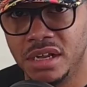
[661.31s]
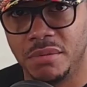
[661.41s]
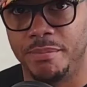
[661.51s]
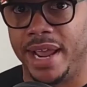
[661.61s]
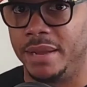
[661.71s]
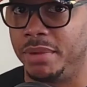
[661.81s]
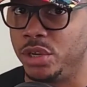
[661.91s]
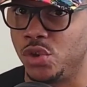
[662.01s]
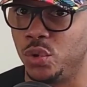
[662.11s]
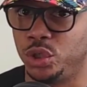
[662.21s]
Maybe
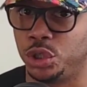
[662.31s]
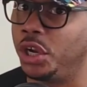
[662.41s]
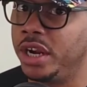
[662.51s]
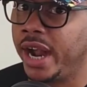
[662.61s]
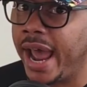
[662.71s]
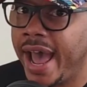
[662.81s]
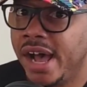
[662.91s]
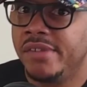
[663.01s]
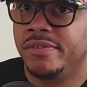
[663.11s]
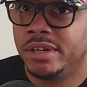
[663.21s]
you shouldn't
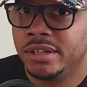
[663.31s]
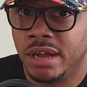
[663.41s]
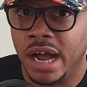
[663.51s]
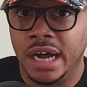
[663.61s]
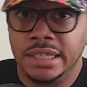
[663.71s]
have a